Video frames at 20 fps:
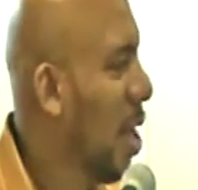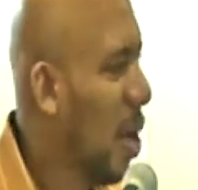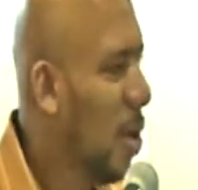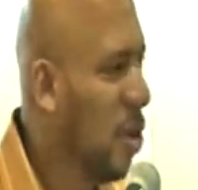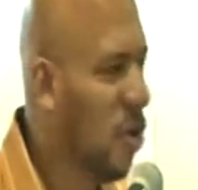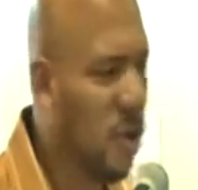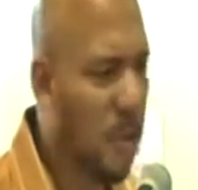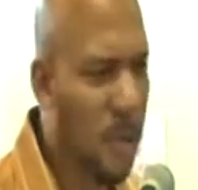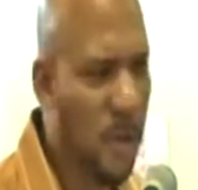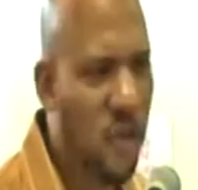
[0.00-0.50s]

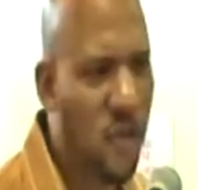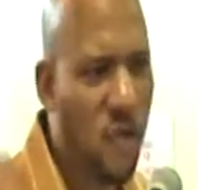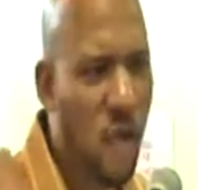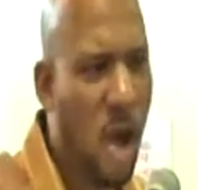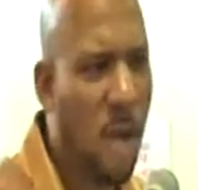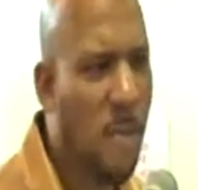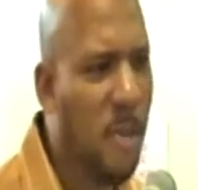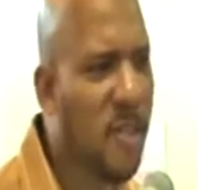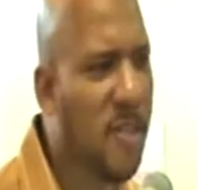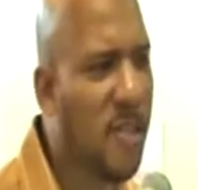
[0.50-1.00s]
I want you to be
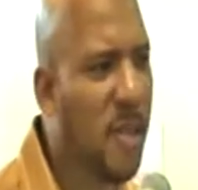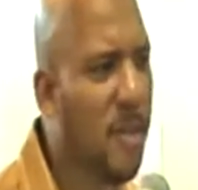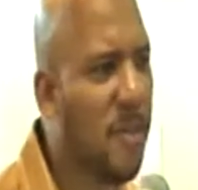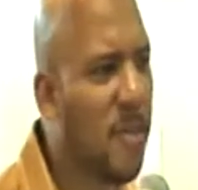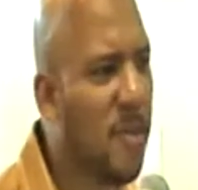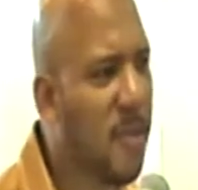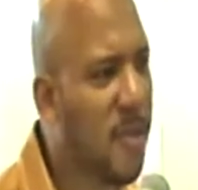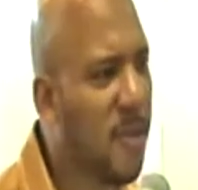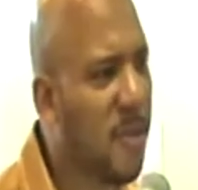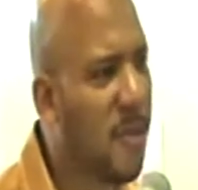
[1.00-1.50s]
strong
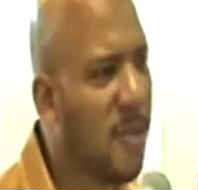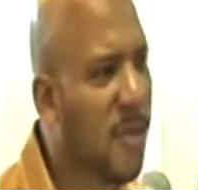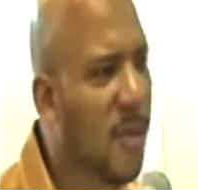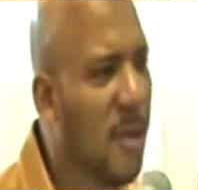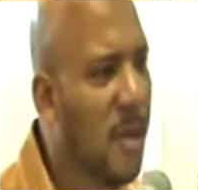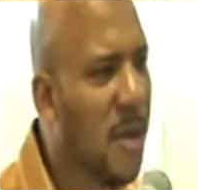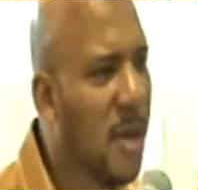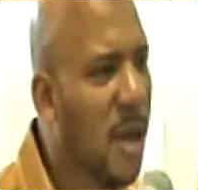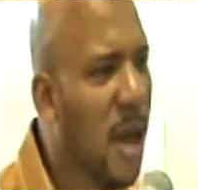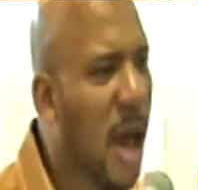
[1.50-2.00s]
Muslims.
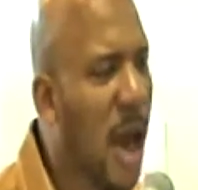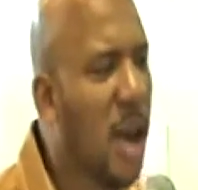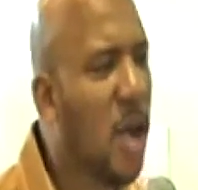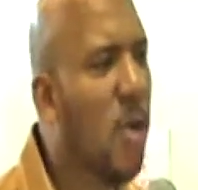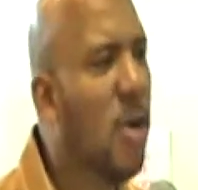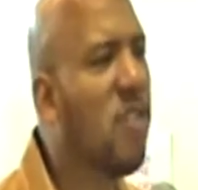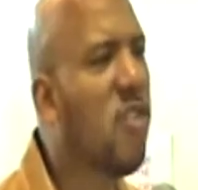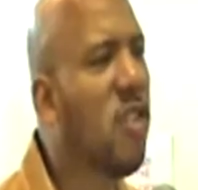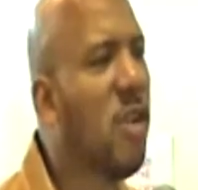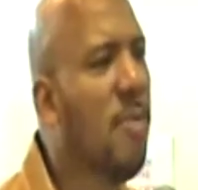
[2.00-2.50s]
I
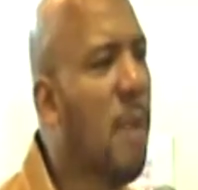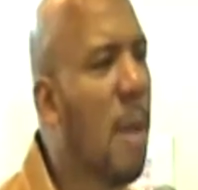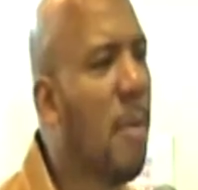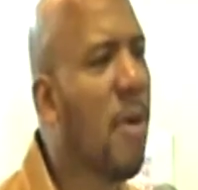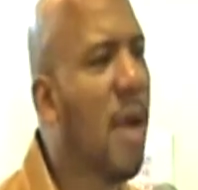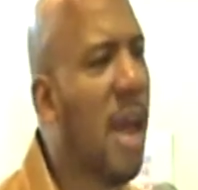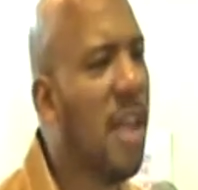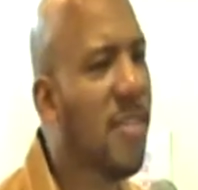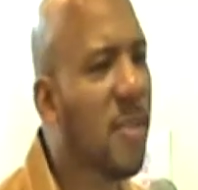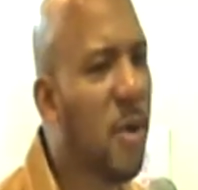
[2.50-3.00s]
don't want you to
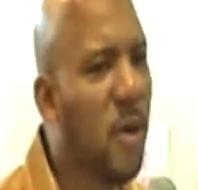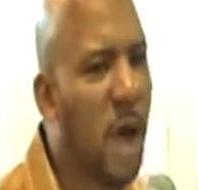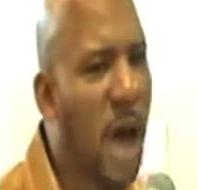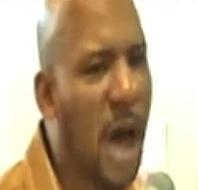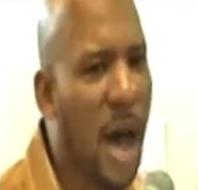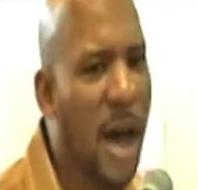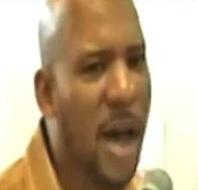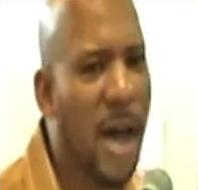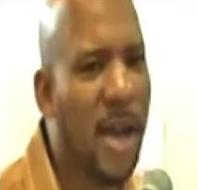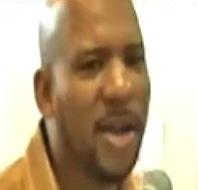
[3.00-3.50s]
memorize
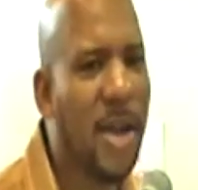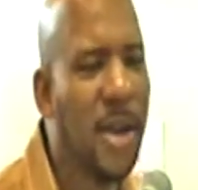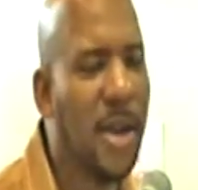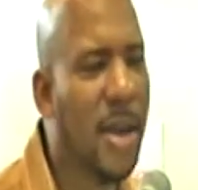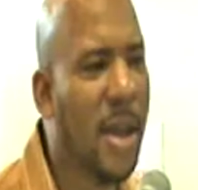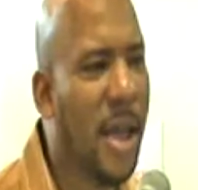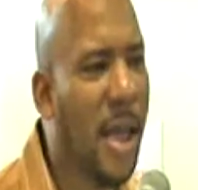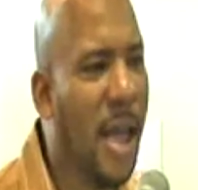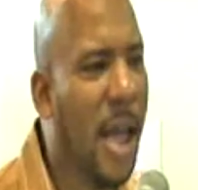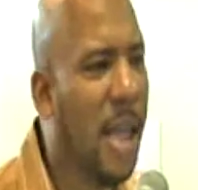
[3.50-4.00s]

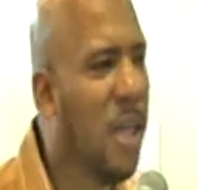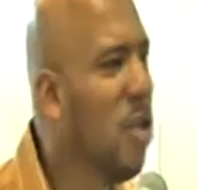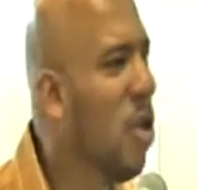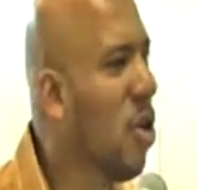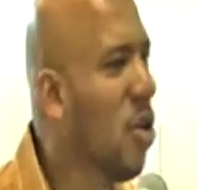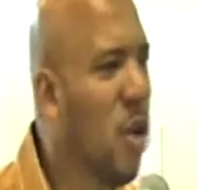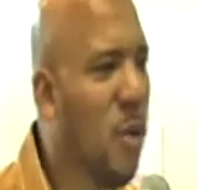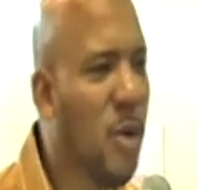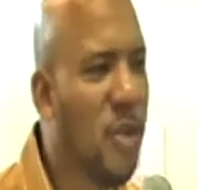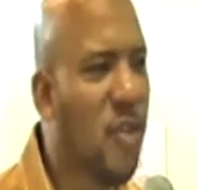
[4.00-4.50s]
Quran and you
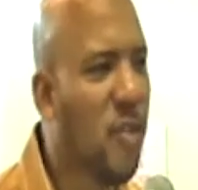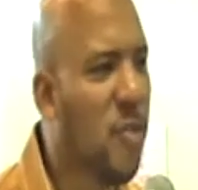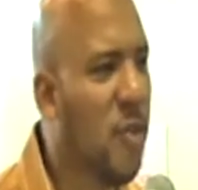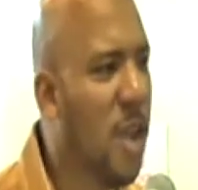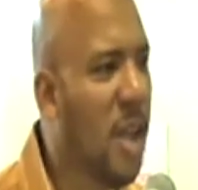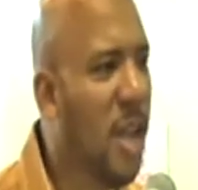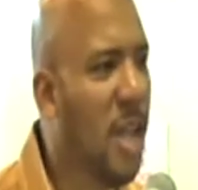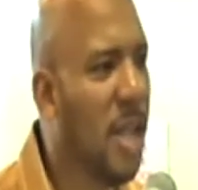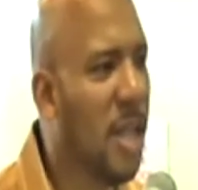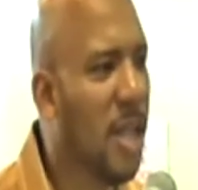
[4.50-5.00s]
don't know what you're
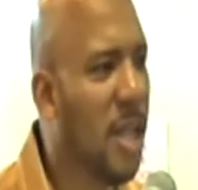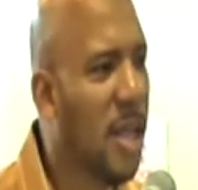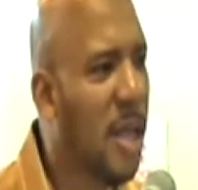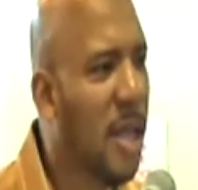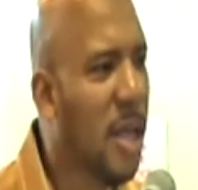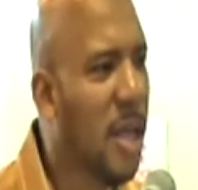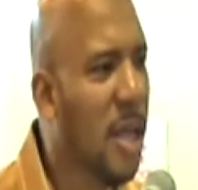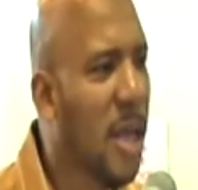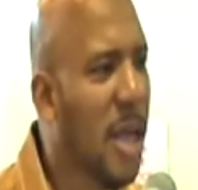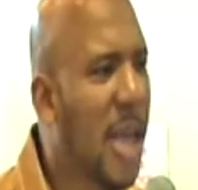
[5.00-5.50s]
reading.
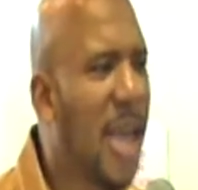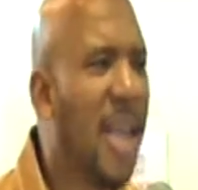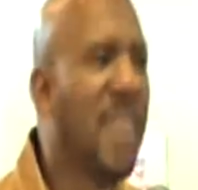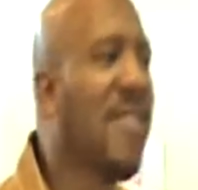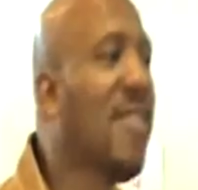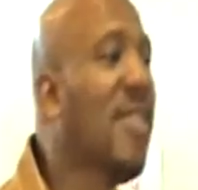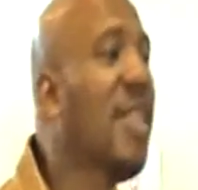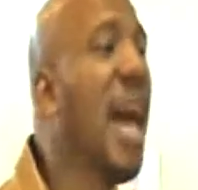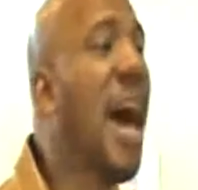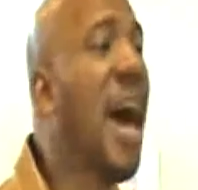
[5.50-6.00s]

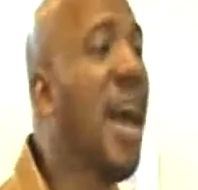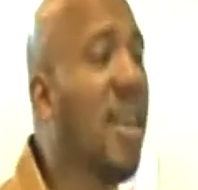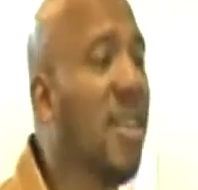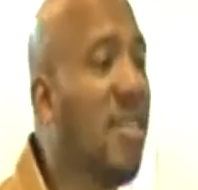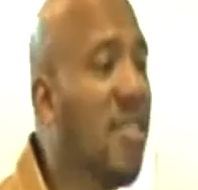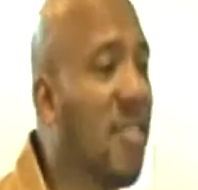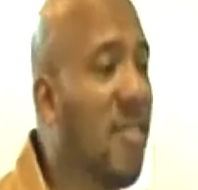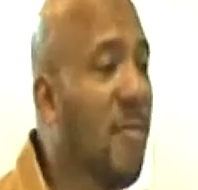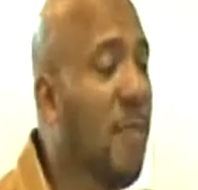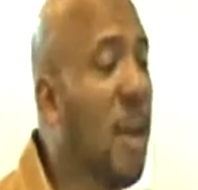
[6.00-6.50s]
It's
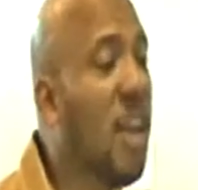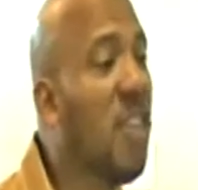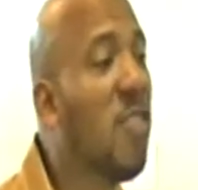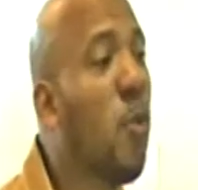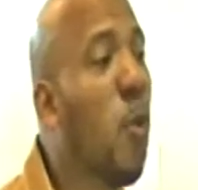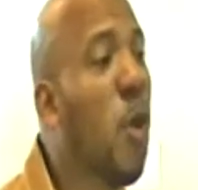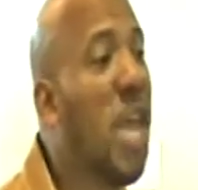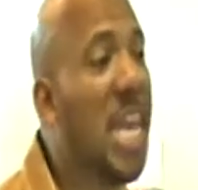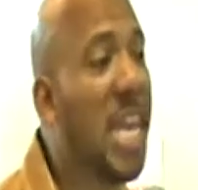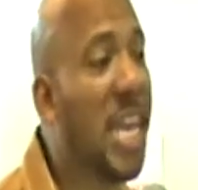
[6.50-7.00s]
nice, but
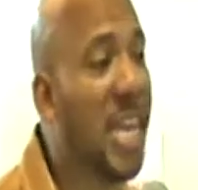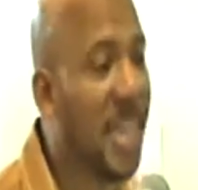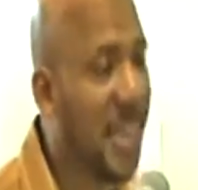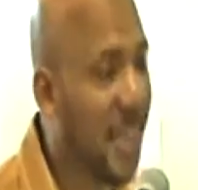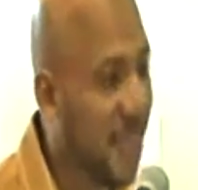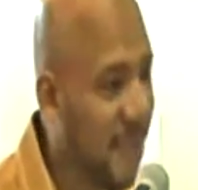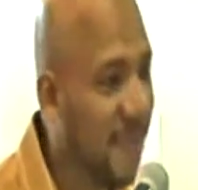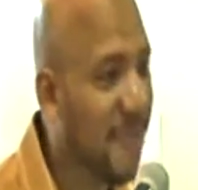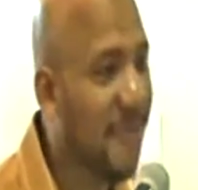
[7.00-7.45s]
it's weak.